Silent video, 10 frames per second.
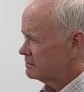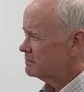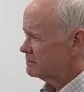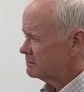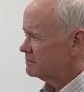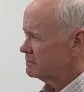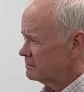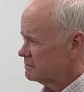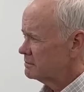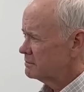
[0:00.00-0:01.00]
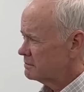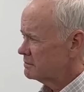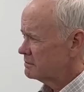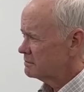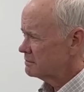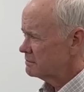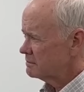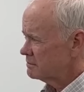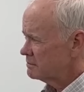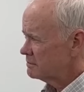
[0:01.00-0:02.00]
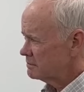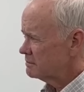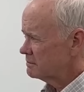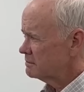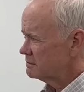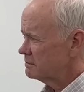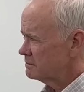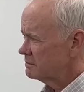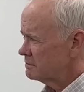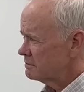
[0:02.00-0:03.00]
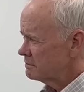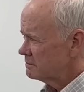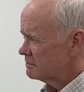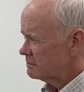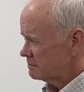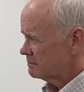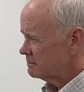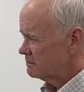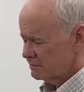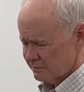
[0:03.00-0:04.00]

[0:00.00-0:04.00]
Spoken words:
(silent)